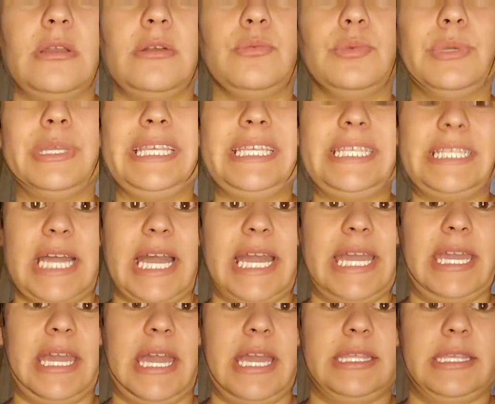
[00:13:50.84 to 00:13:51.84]
really
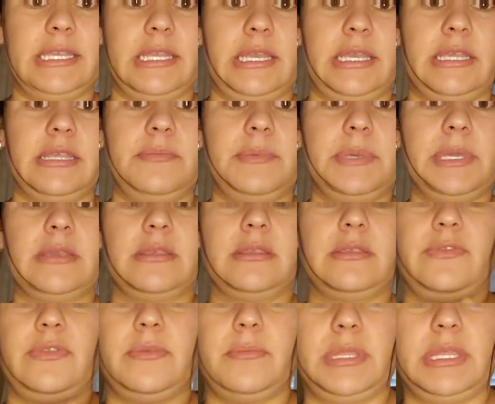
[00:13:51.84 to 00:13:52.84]
tight as it is because
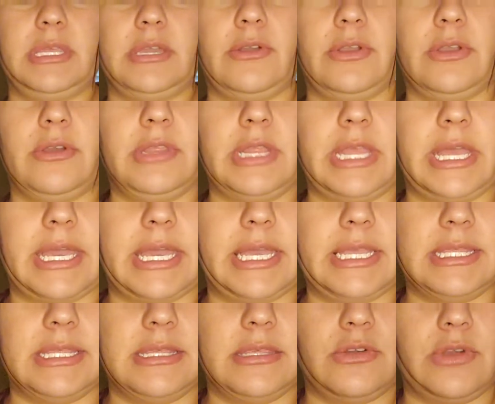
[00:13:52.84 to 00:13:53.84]
of the material. Like,
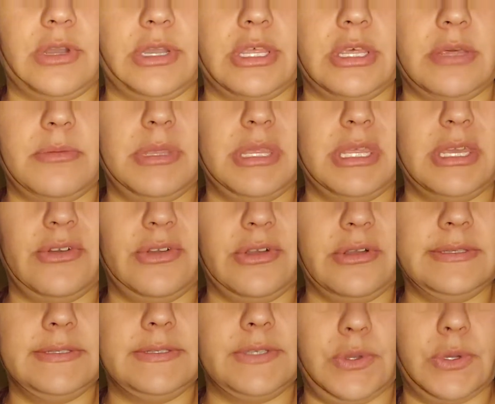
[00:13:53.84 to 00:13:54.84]
it's stretchy material,
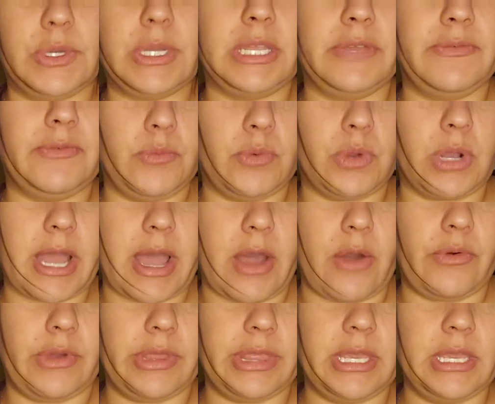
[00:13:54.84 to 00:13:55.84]
so you could even work out
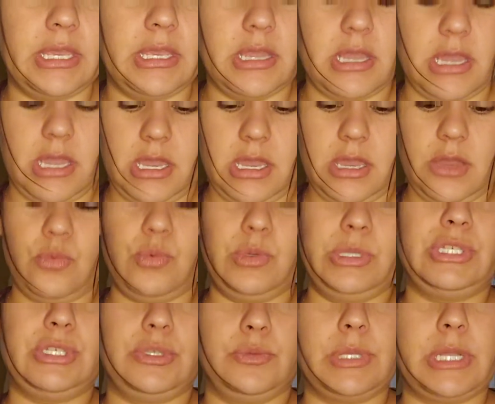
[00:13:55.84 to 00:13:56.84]
with it,
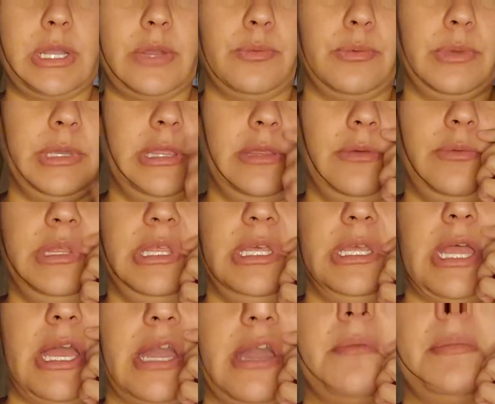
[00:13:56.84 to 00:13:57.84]
which is what I really like